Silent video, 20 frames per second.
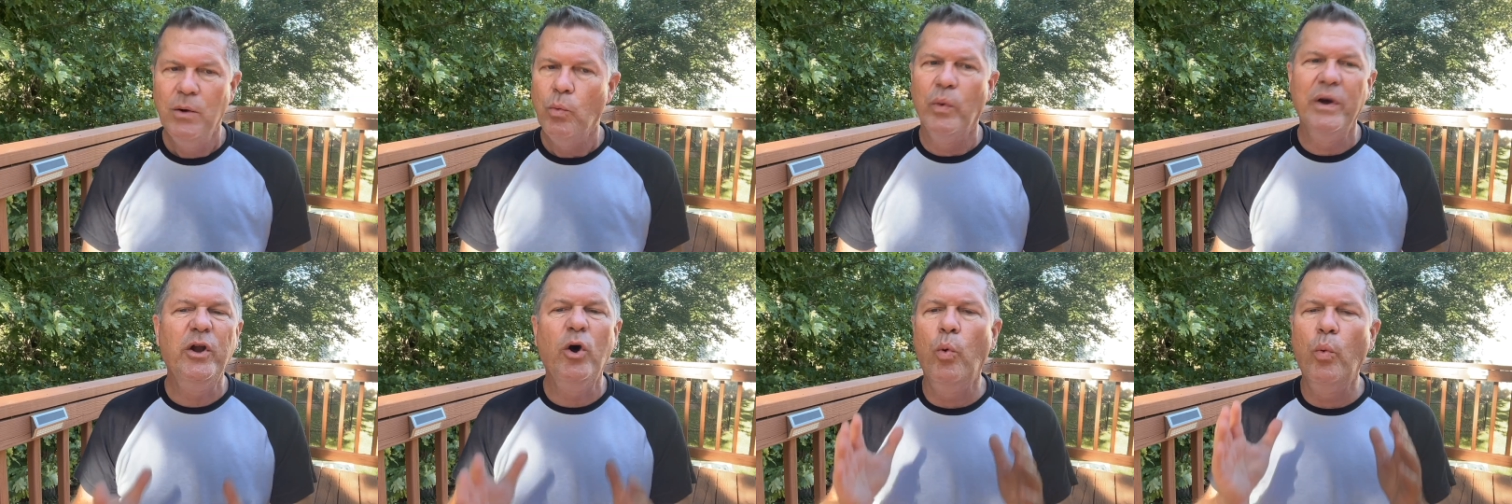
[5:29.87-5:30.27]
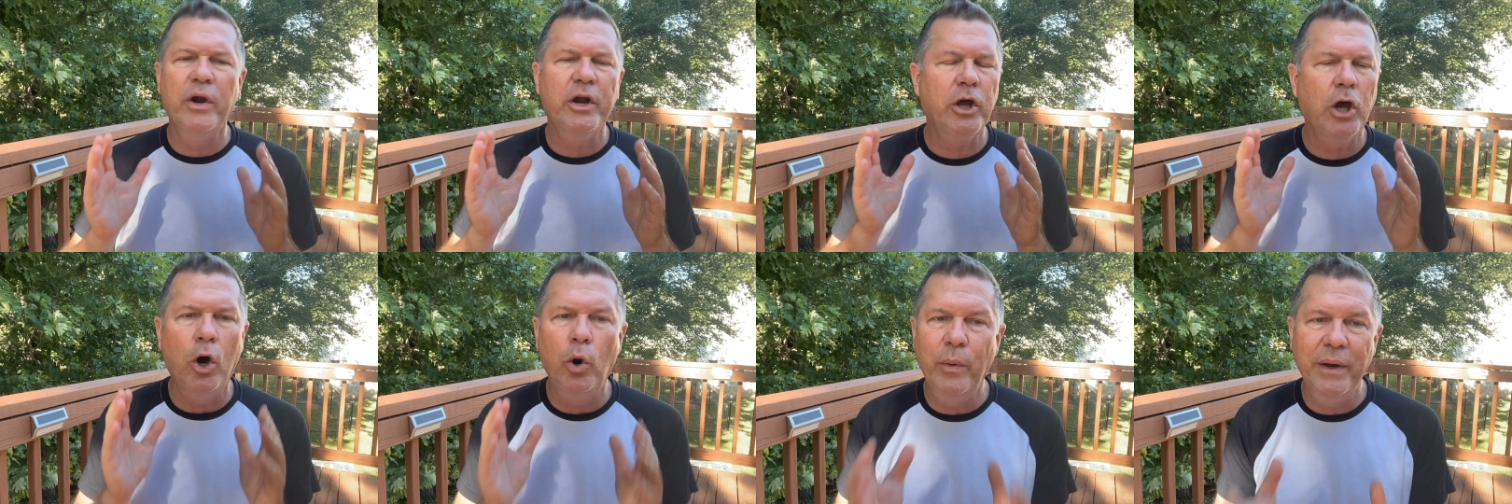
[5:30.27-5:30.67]
We don't want
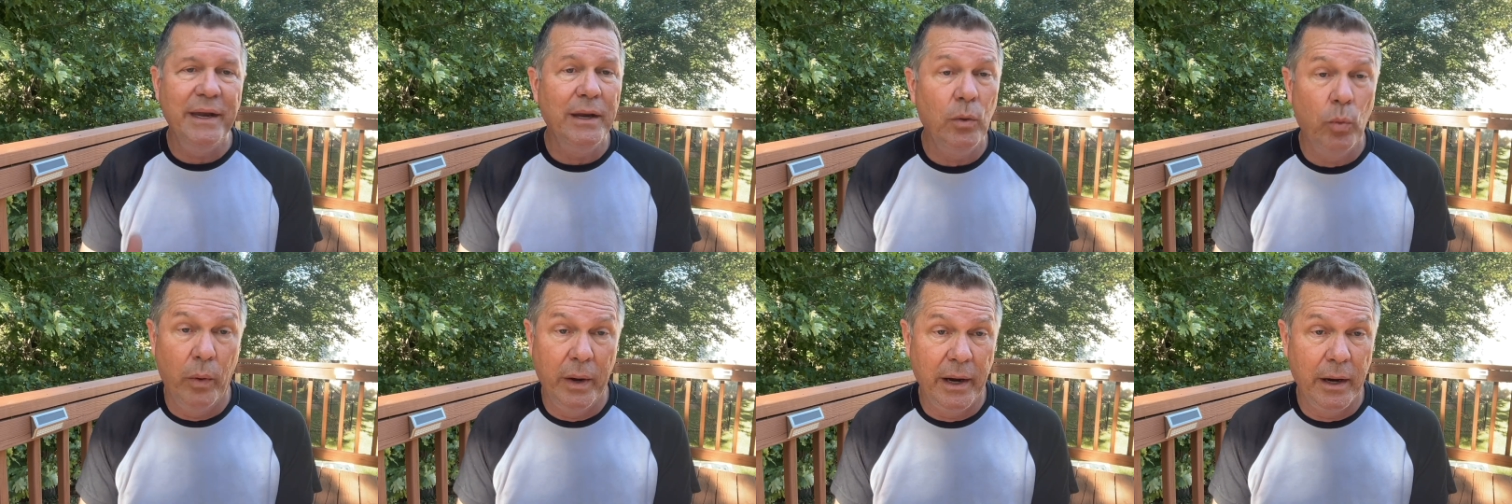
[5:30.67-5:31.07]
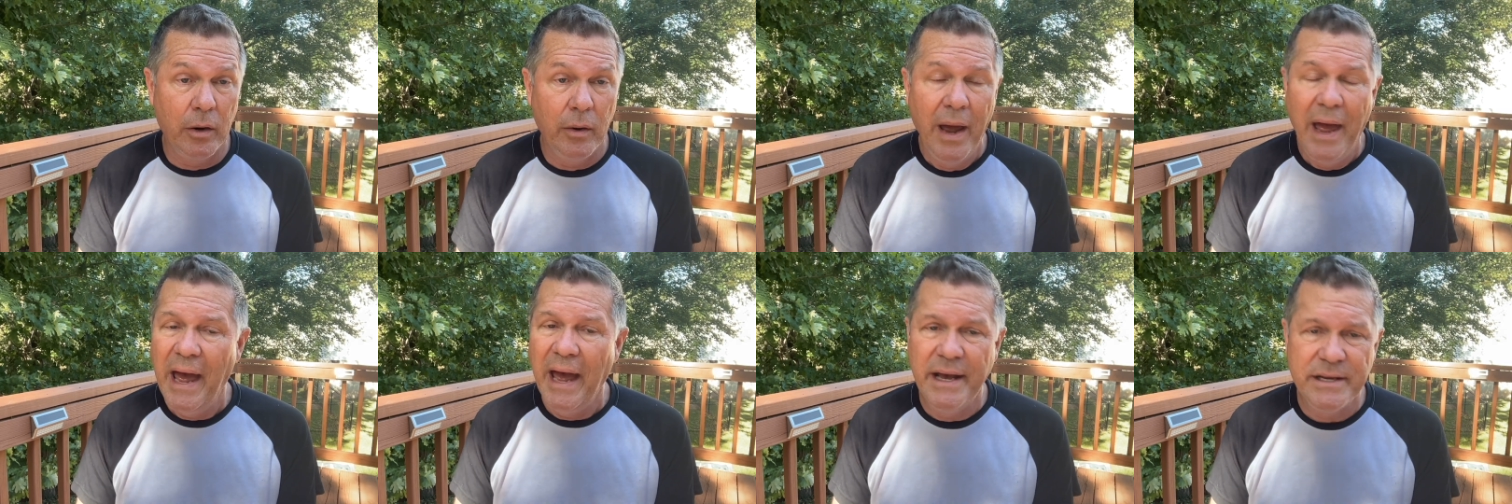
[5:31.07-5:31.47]
to go anywhere
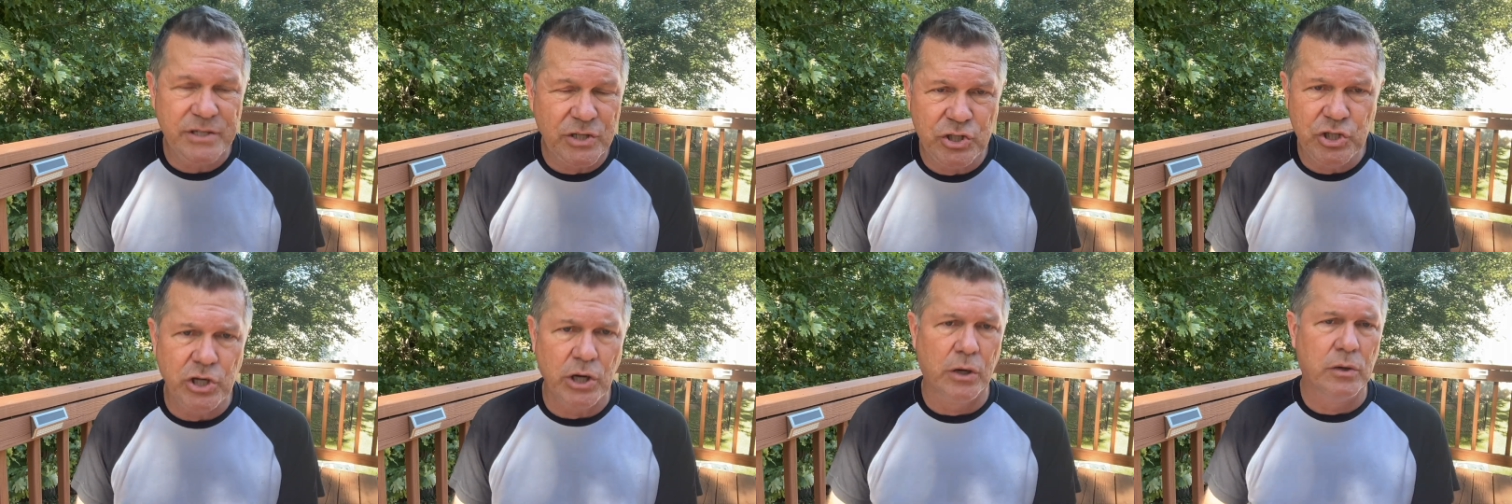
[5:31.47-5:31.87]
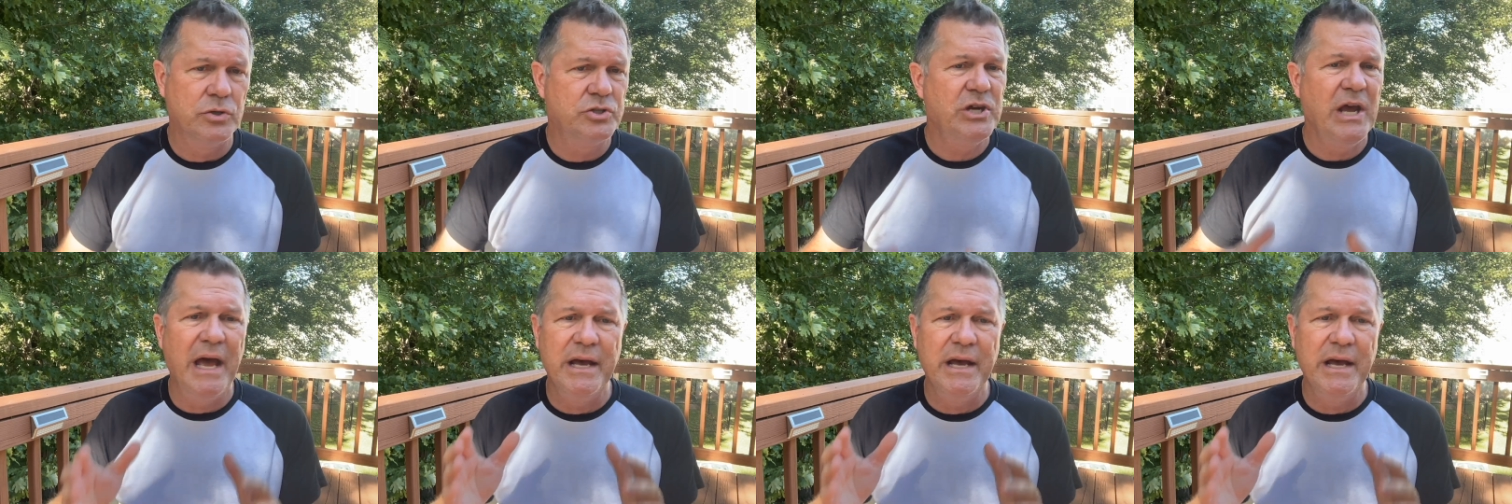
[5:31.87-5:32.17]
as a church,